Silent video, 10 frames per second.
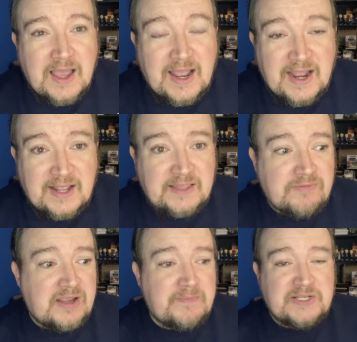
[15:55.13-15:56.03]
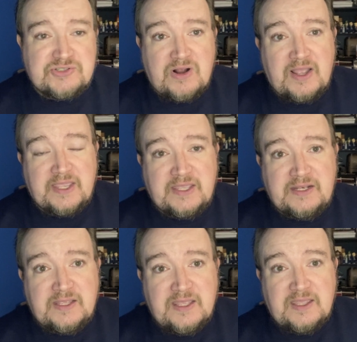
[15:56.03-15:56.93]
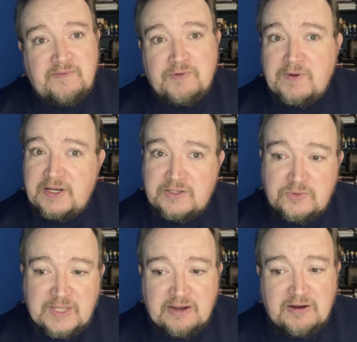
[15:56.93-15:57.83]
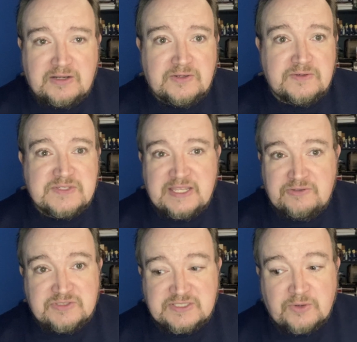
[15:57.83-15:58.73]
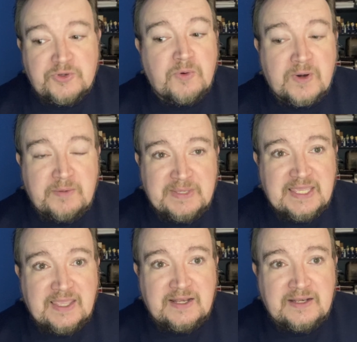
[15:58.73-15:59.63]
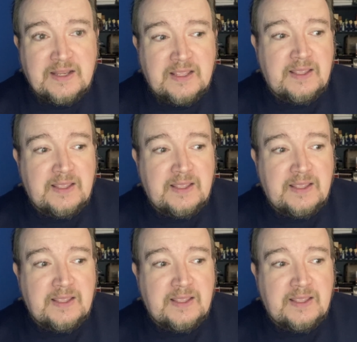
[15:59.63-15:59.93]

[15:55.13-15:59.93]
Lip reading: I highly recommend trying it. If you're writing new characters and you just don't know where to begin,